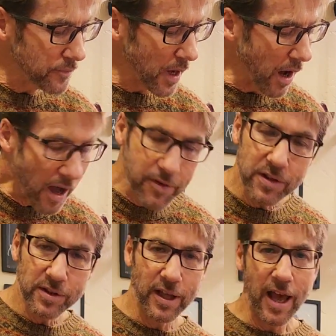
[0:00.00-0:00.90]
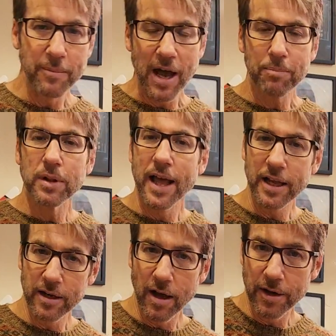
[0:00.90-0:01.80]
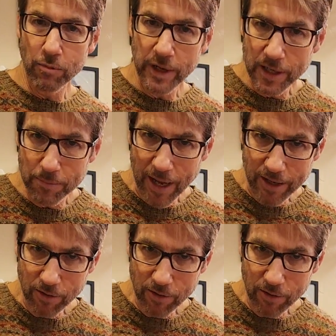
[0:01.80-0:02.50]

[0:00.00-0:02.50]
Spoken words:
Obviously, I'm not playing it on a Rickenbacker